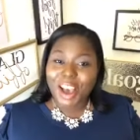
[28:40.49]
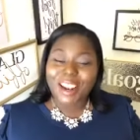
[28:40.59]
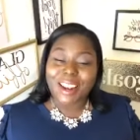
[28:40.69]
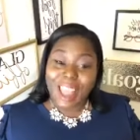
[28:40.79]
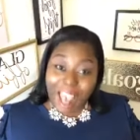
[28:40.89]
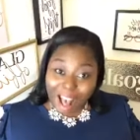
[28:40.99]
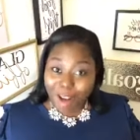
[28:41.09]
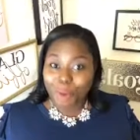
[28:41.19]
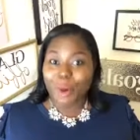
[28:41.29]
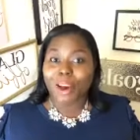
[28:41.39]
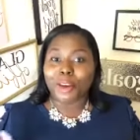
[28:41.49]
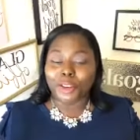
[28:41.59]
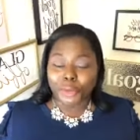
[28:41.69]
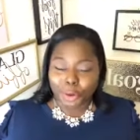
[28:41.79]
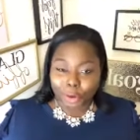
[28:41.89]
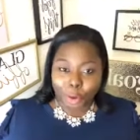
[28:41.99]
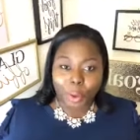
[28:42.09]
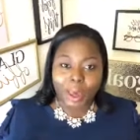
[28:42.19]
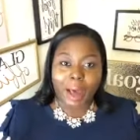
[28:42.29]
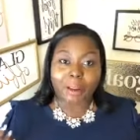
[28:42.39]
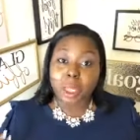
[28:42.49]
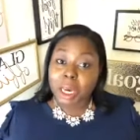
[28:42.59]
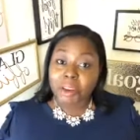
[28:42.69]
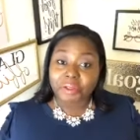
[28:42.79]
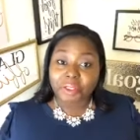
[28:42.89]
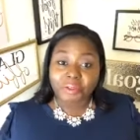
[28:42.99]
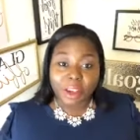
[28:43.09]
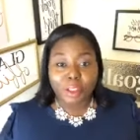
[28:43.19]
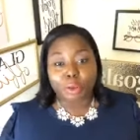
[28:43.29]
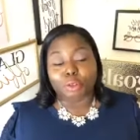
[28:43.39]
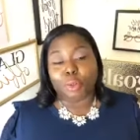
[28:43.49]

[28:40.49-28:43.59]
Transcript: Now, while you are going out and looking for venues,